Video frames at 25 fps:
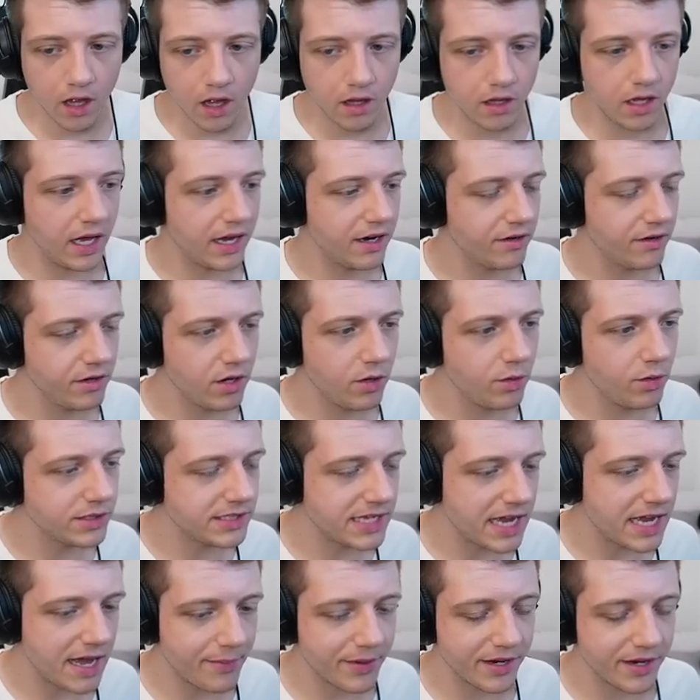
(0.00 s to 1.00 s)
I don't know what's
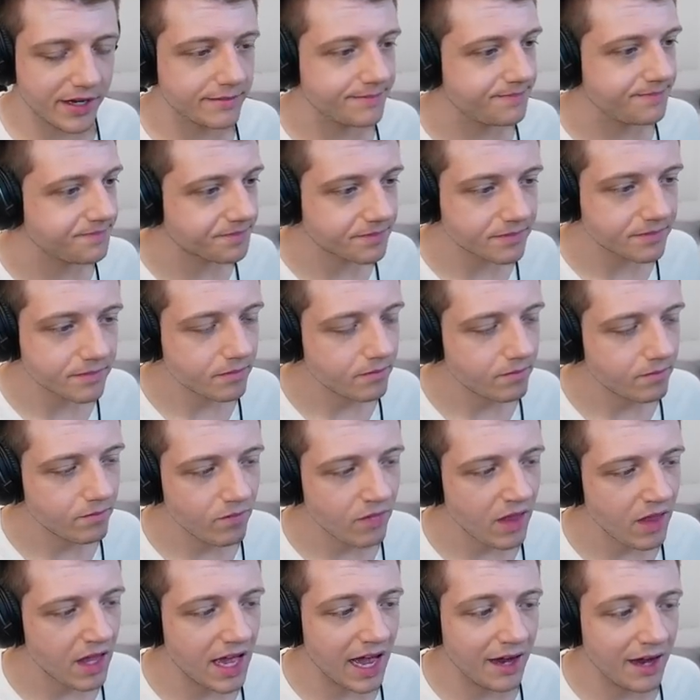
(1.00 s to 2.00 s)
happening.
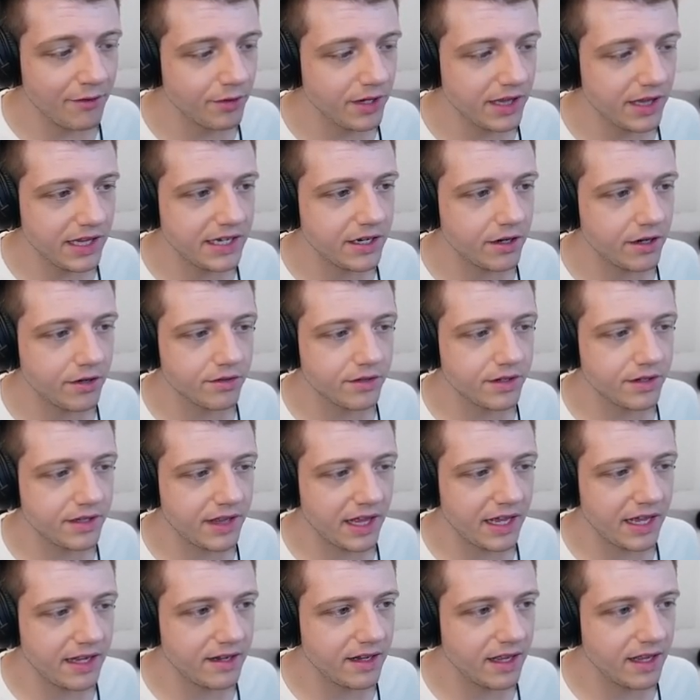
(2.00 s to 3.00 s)
I really don't
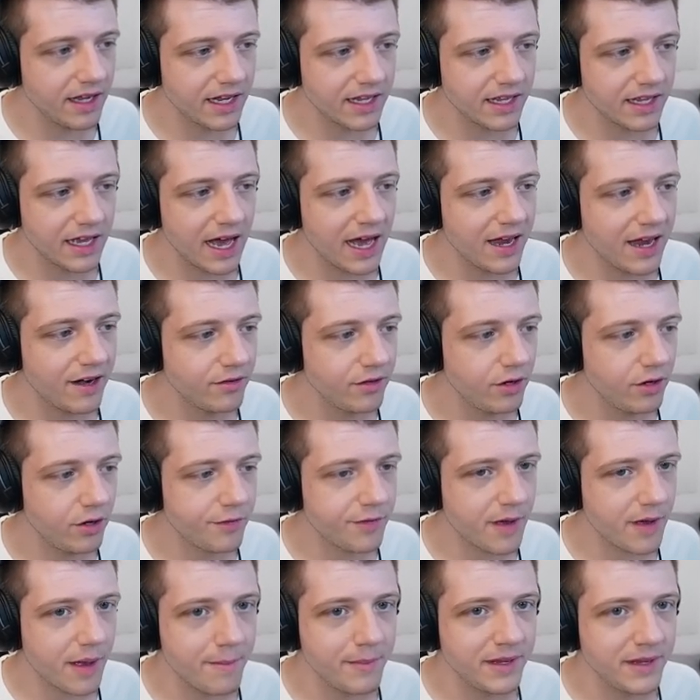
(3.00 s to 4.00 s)
they like I don't know if
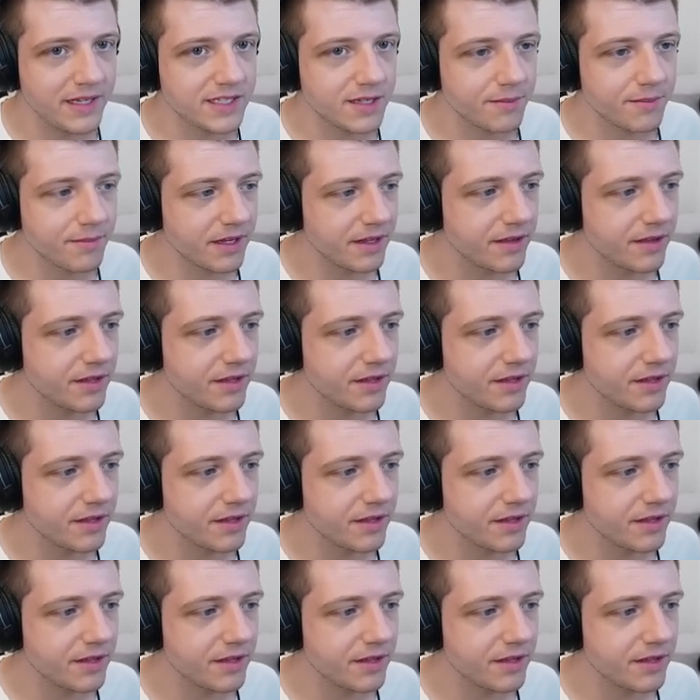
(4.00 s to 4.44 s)
I missed something in the